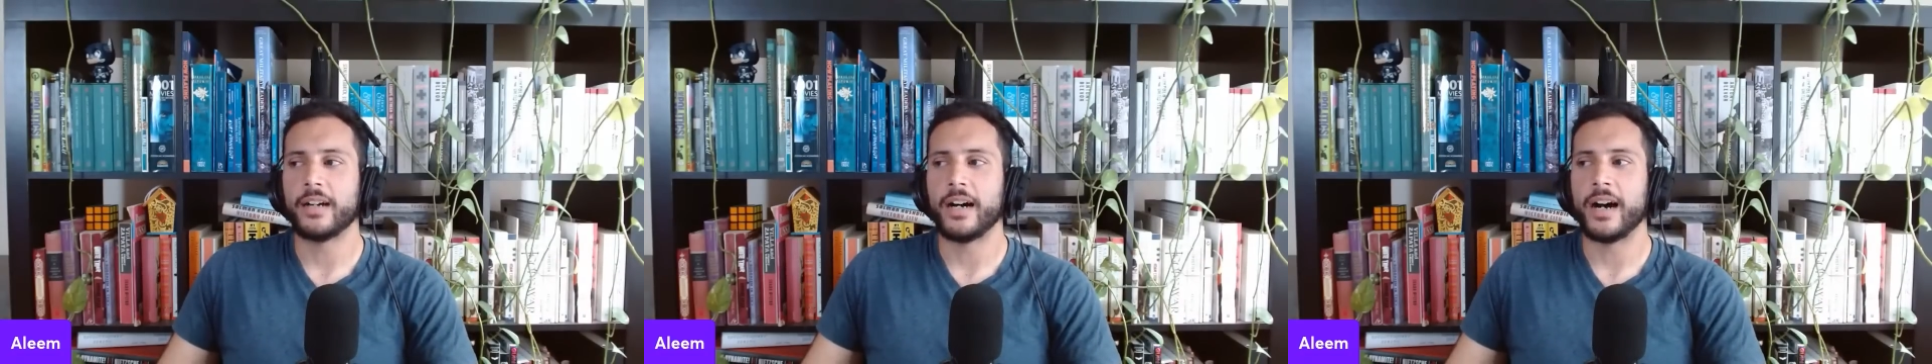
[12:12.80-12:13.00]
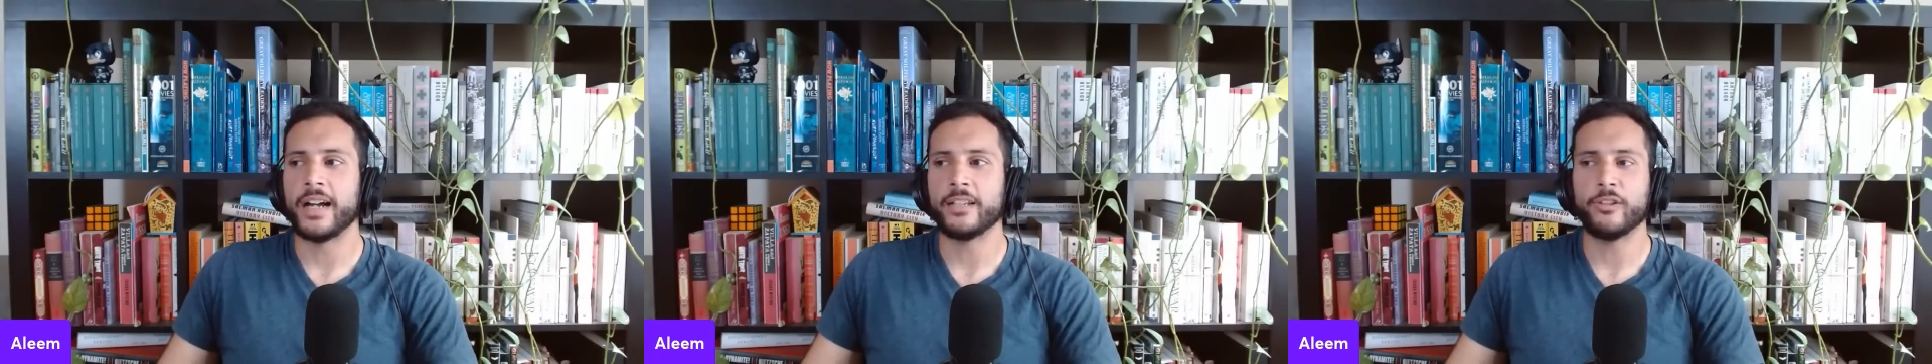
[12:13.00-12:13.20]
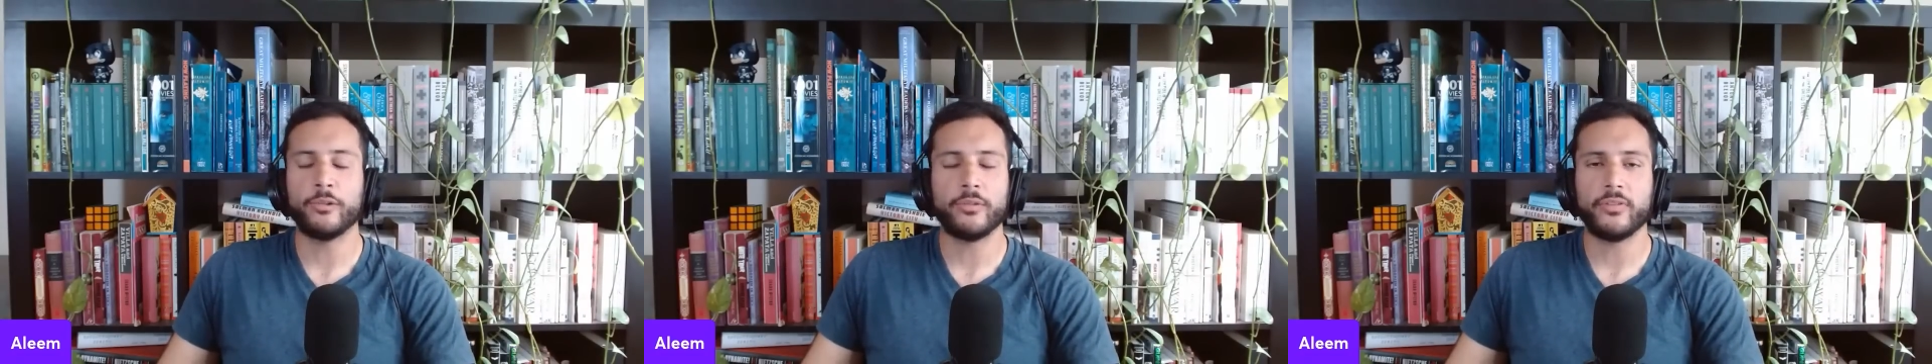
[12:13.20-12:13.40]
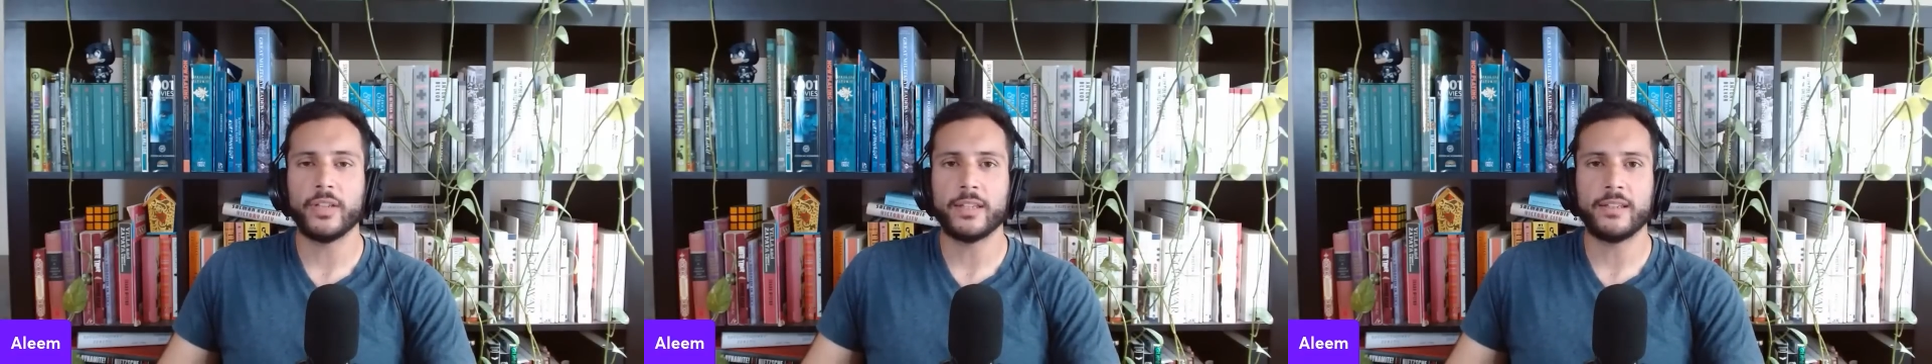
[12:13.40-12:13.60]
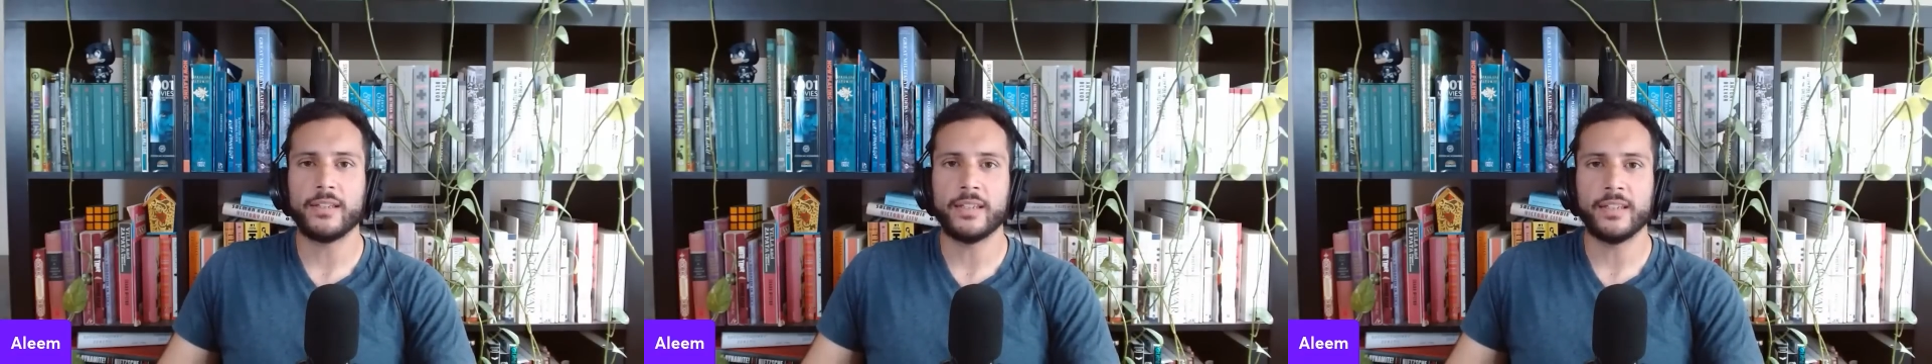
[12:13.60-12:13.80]
I don't
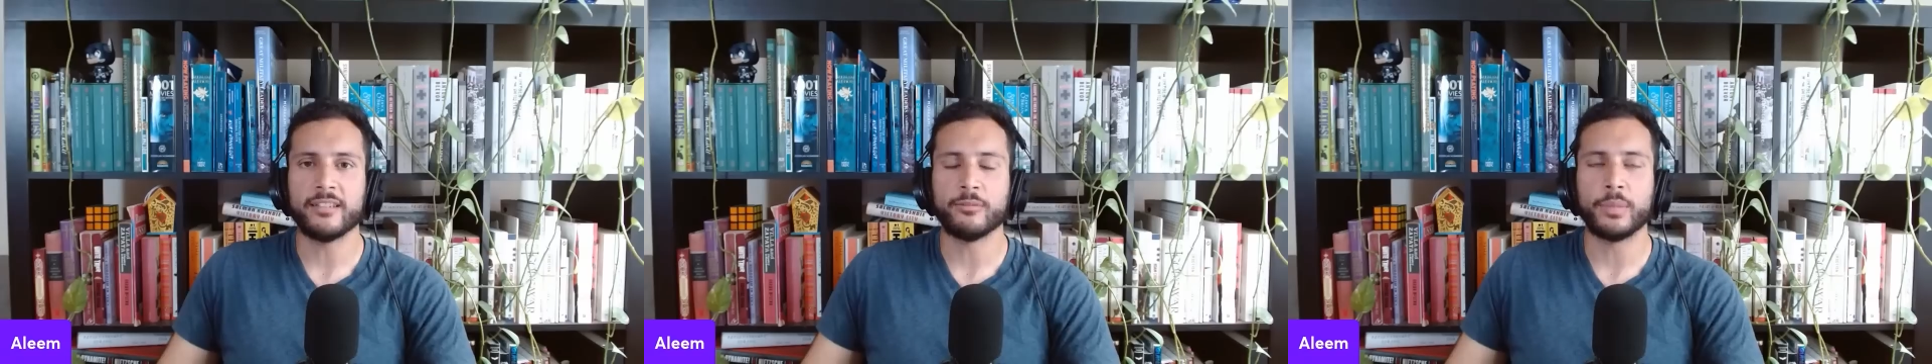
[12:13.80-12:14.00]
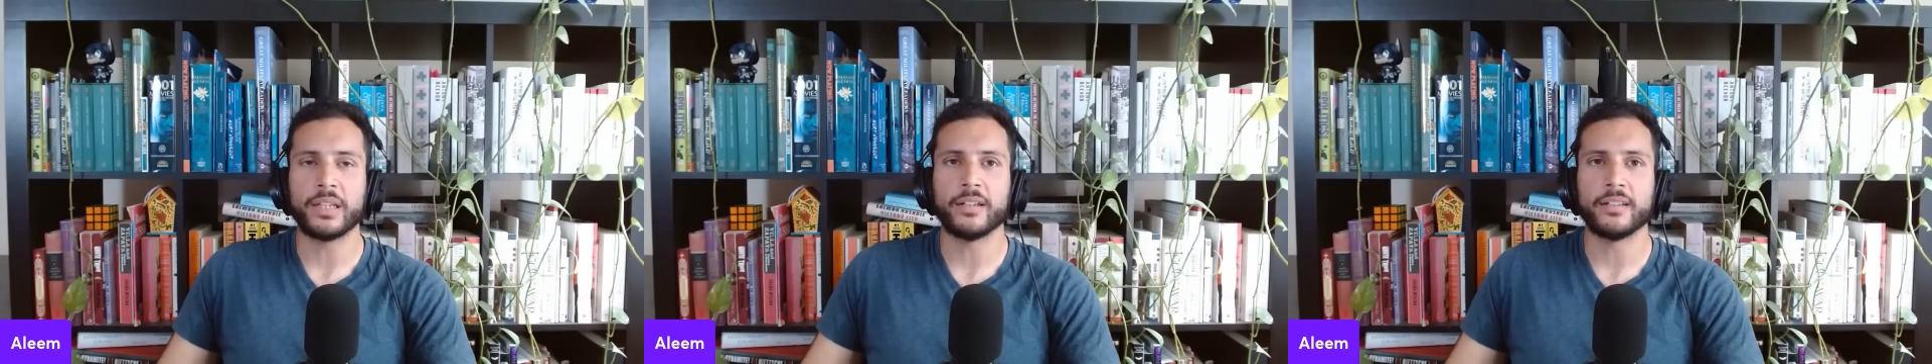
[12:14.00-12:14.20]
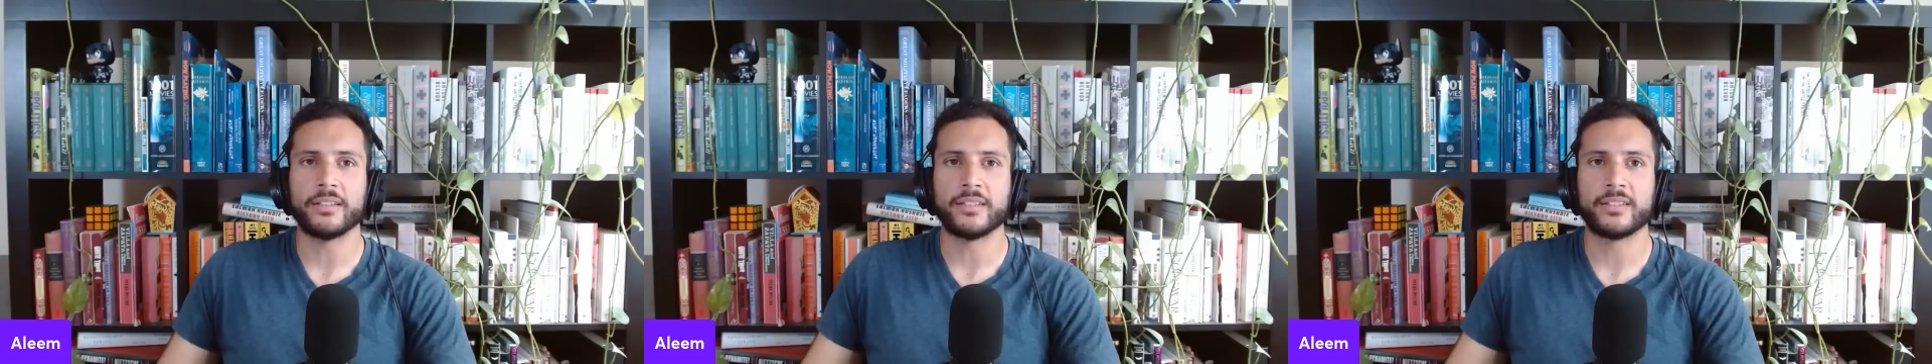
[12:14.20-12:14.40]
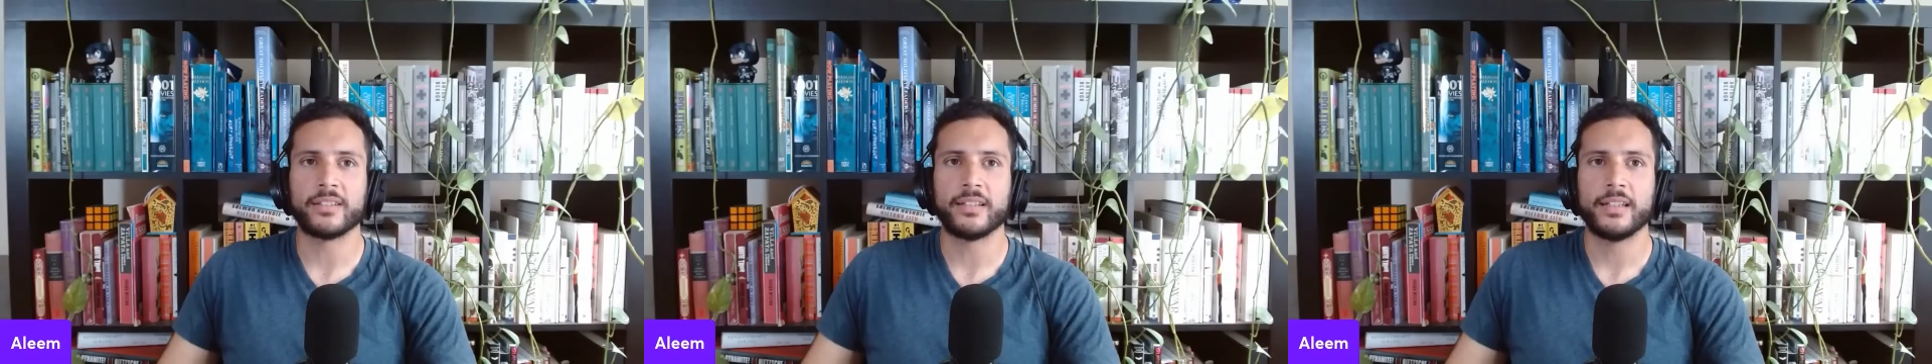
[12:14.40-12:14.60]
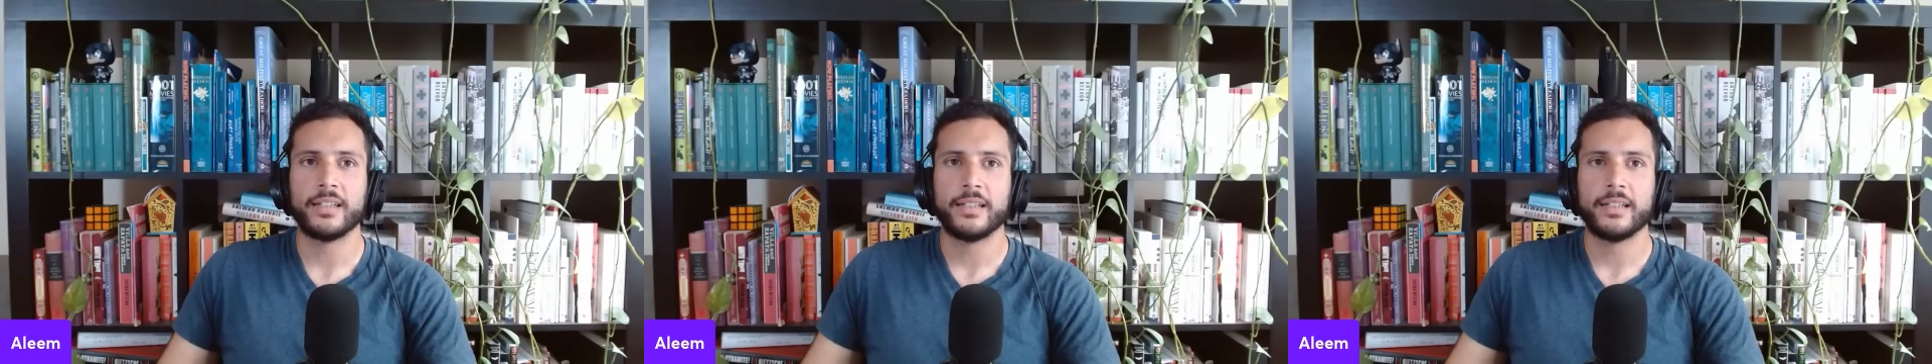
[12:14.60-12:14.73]
think he is, because